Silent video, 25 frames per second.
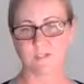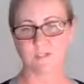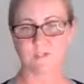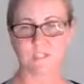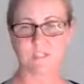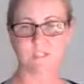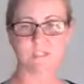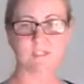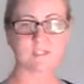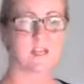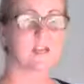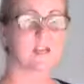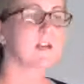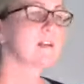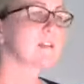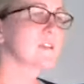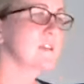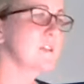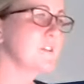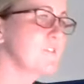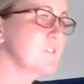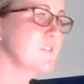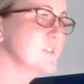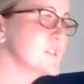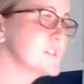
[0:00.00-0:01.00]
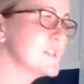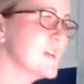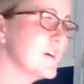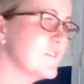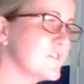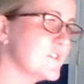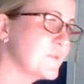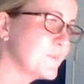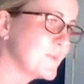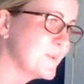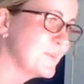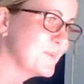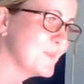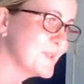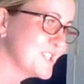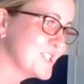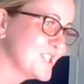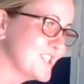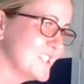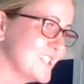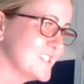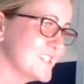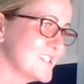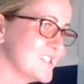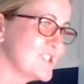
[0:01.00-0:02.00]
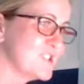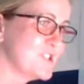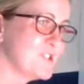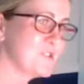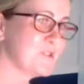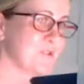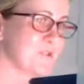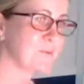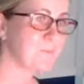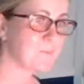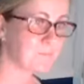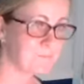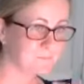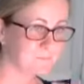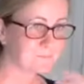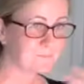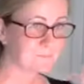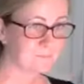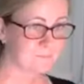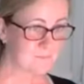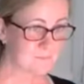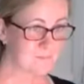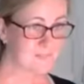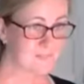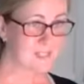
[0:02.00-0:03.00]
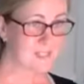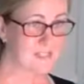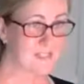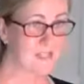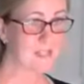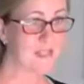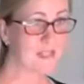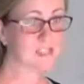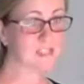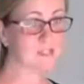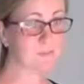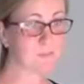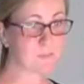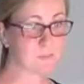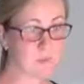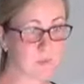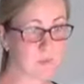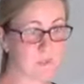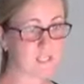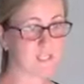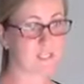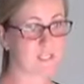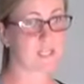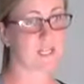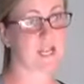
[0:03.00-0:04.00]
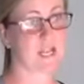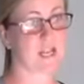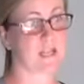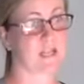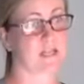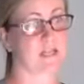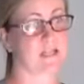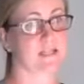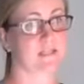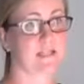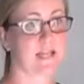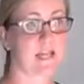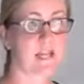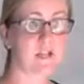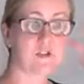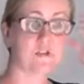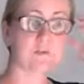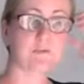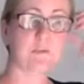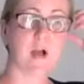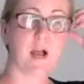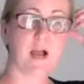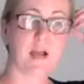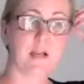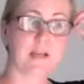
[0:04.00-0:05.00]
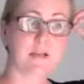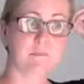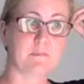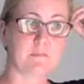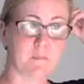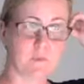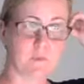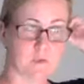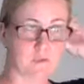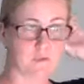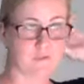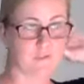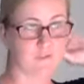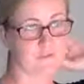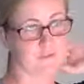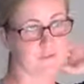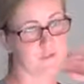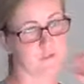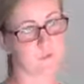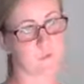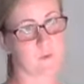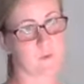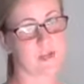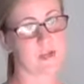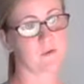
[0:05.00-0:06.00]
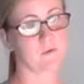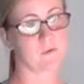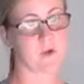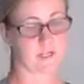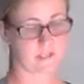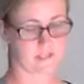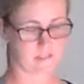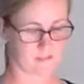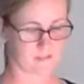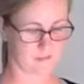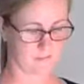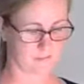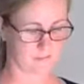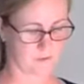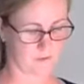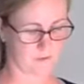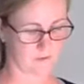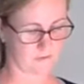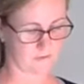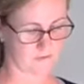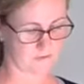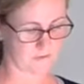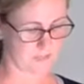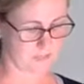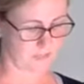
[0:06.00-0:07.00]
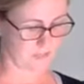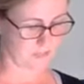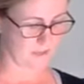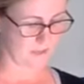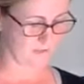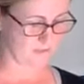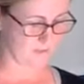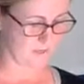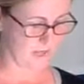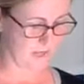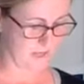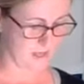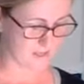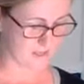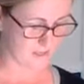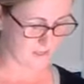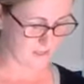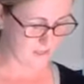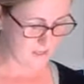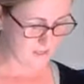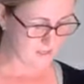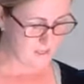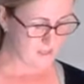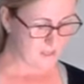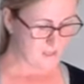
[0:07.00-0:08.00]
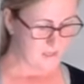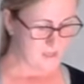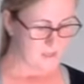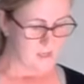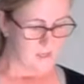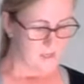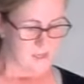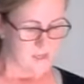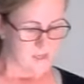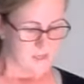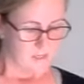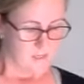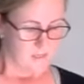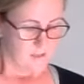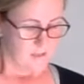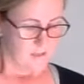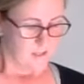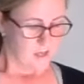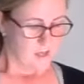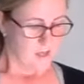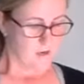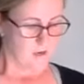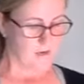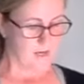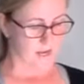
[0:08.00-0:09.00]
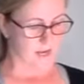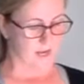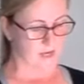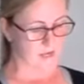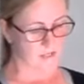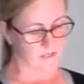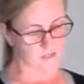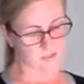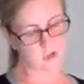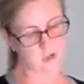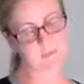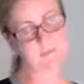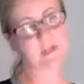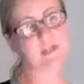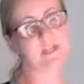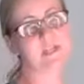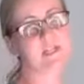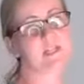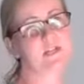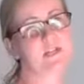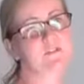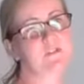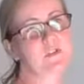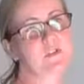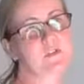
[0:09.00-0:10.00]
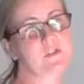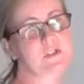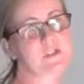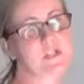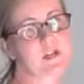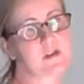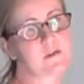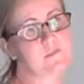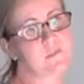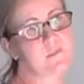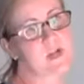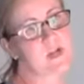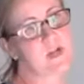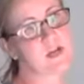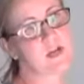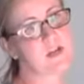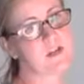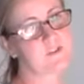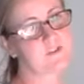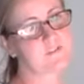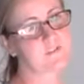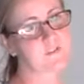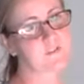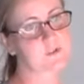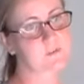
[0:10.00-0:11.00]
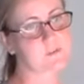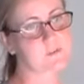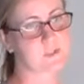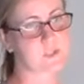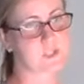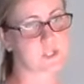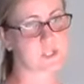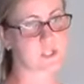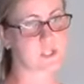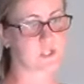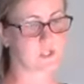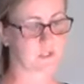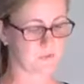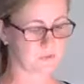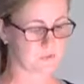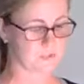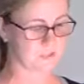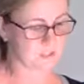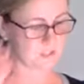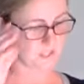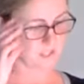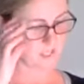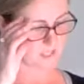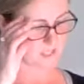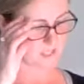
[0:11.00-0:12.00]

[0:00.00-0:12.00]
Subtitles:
So just give yourself the permission to explore today and let your body move the way it wants to move, okay? Okay, so I'm going to give you some verbal cues to